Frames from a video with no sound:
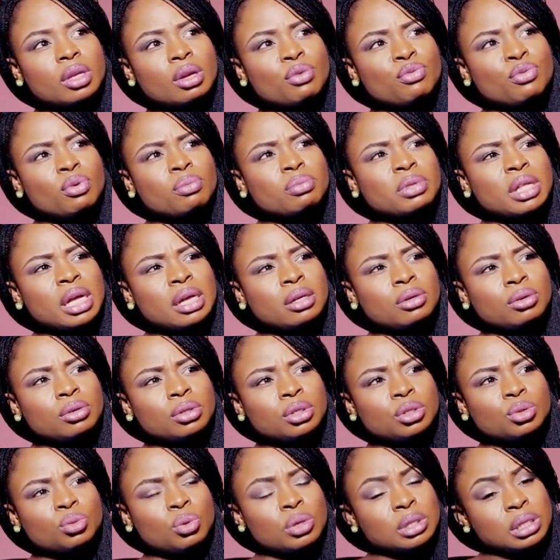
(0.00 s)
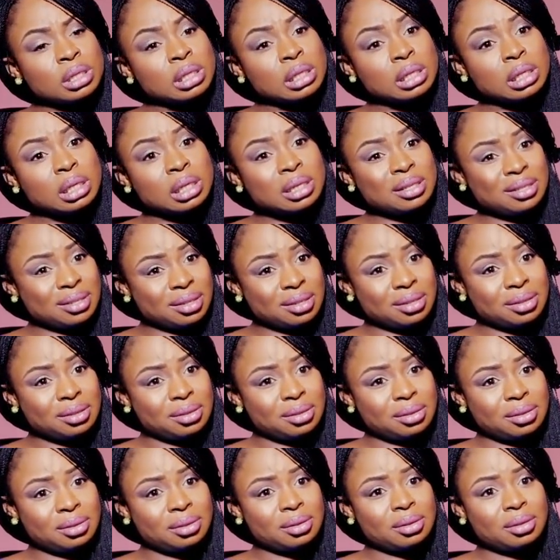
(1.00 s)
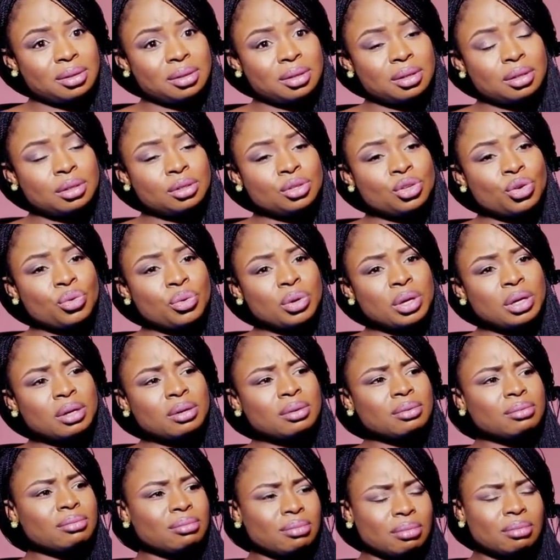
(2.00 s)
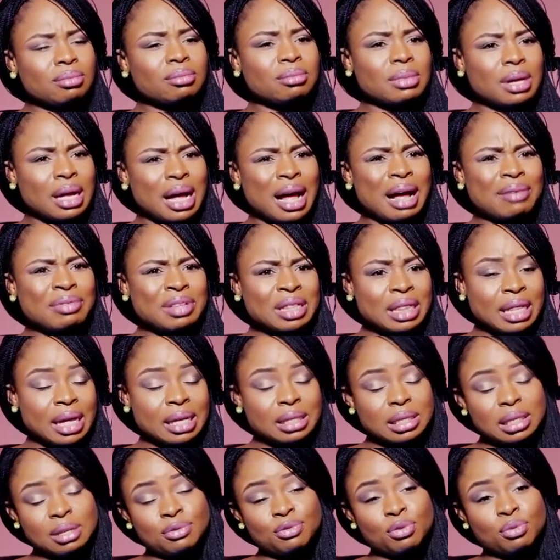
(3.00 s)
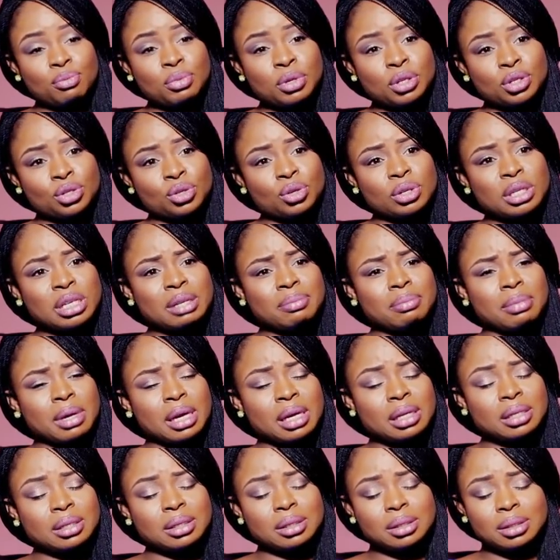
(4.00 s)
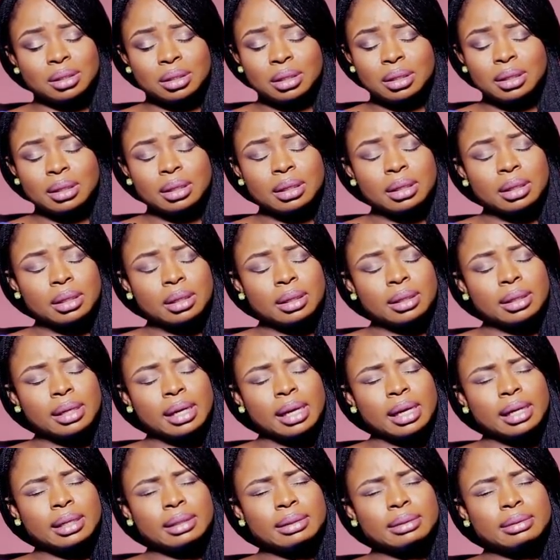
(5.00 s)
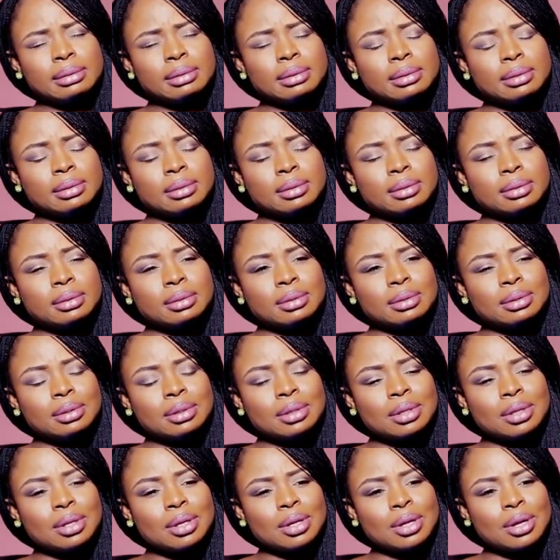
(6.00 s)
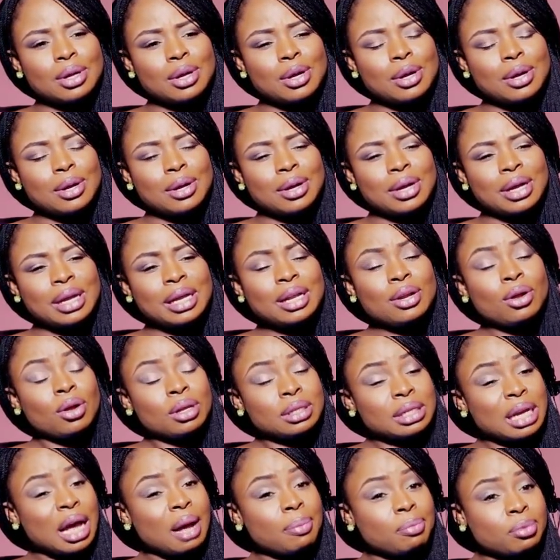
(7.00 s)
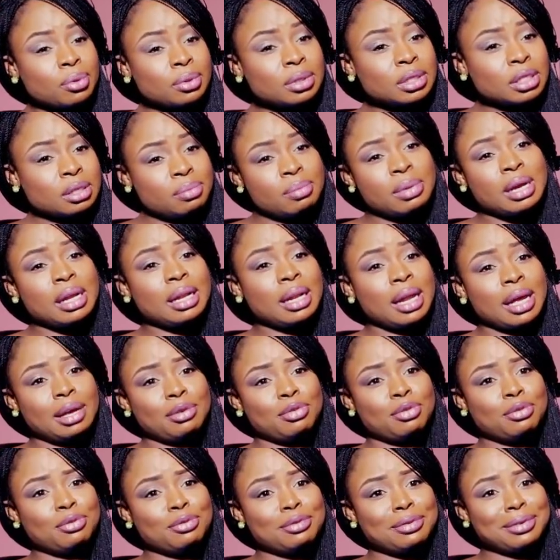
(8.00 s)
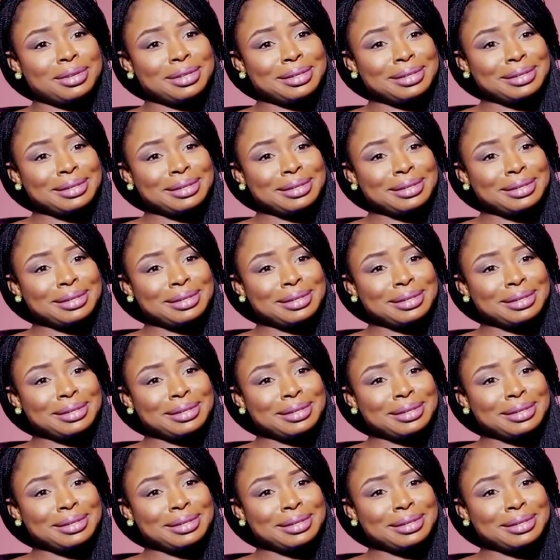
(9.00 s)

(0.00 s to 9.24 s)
from then on, it wasn't easy having that information in mind. And a lot happened in my life,